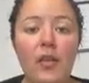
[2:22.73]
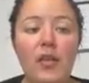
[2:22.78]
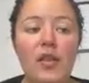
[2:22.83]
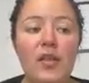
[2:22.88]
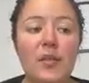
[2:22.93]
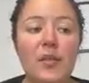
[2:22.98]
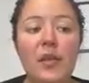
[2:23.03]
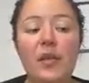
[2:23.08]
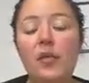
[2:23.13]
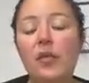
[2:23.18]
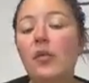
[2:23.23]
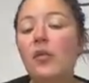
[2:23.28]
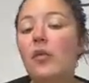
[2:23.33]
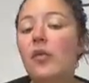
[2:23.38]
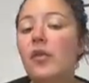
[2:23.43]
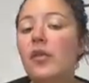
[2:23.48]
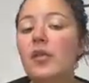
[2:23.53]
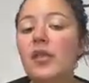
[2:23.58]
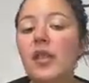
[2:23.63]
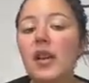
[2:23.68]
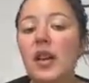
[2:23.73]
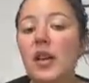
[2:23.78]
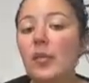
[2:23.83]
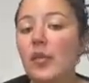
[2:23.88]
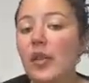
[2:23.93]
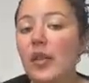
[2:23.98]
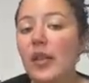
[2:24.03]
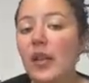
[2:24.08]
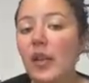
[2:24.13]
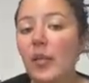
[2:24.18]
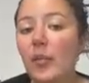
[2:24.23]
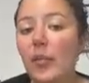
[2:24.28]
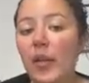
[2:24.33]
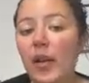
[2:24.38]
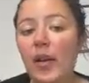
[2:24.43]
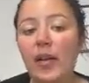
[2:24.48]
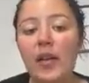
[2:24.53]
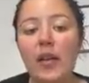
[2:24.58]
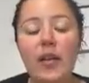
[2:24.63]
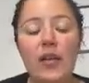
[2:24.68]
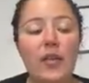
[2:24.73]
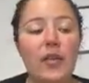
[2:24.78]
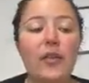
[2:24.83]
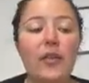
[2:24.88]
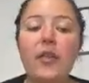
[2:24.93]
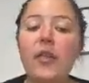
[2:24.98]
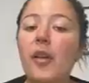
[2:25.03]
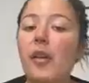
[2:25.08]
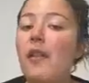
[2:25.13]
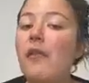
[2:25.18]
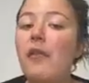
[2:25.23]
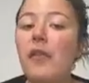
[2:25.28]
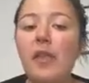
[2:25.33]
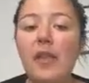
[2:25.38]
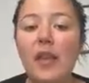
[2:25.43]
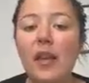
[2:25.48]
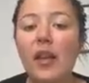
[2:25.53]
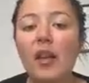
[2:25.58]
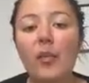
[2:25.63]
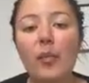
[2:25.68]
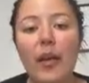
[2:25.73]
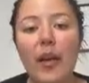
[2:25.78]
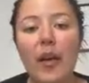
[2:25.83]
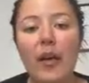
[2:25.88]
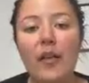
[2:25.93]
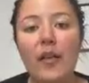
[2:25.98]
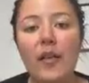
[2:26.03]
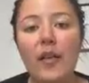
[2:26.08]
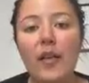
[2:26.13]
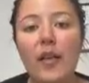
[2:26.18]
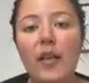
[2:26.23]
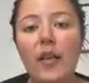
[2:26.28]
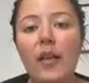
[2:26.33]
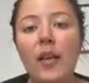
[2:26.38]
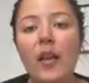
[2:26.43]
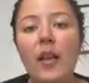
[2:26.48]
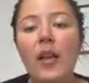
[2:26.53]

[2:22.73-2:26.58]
spent all your time learning about it, you know everything about it,